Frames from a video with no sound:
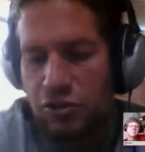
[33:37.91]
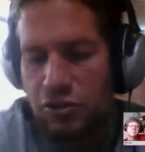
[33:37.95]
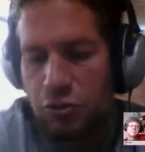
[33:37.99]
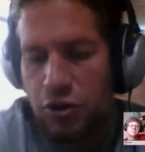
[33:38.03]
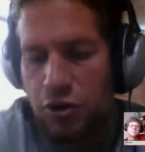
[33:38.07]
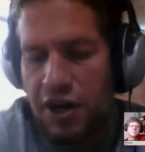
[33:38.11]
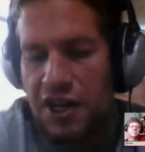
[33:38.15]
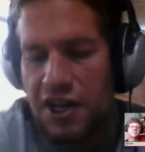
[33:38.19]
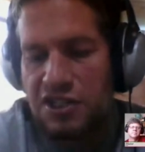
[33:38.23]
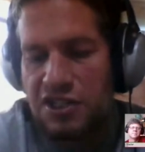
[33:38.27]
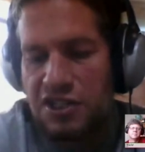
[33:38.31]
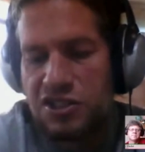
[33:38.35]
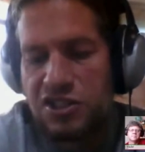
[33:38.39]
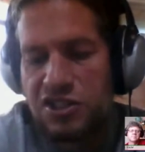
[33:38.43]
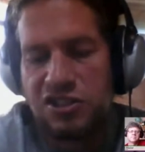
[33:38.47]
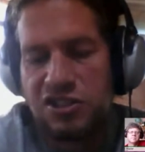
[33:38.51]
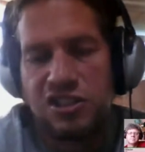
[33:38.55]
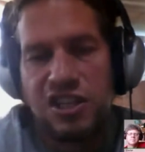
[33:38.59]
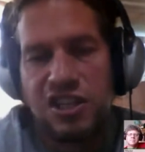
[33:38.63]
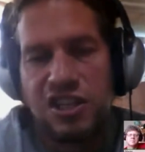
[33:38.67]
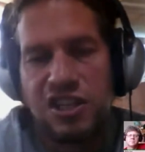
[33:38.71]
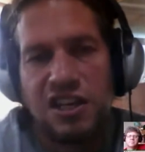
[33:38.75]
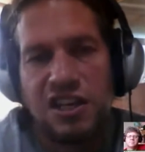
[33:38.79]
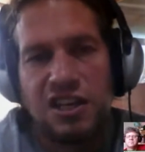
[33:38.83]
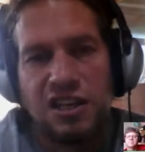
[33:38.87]
a right just
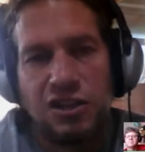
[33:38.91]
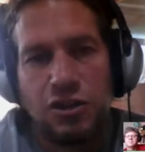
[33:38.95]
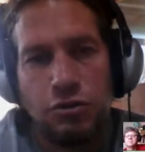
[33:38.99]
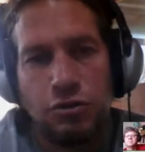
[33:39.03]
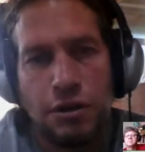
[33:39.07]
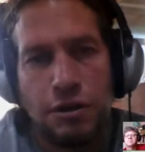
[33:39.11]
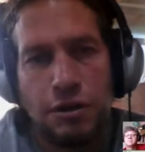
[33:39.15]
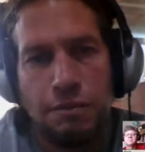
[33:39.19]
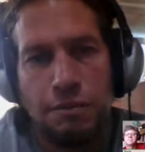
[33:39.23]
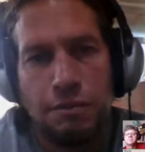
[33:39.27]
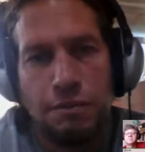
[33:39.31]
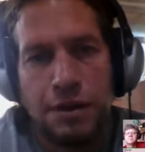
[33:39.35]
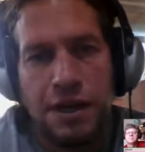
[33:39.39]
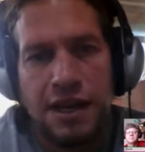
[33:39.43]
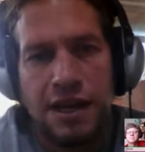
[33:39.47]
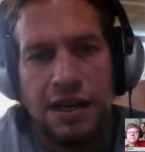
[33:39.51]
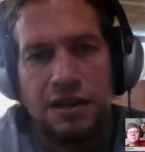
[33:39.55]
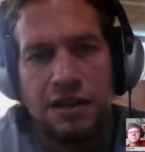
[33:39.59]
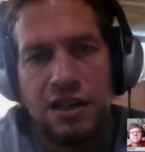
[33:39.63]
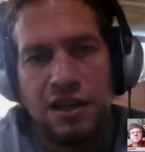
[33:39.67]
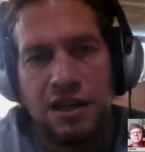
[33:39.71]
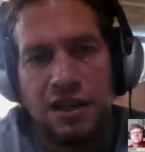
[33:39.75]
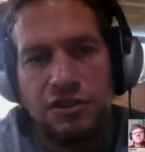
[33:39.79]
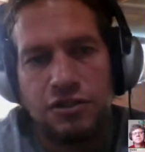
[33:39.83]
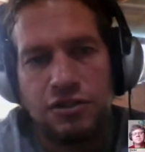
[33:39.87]
like a human being
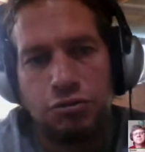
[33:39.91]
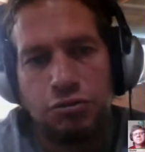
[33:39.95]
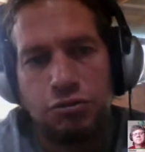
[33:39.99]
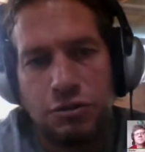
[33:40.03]
does,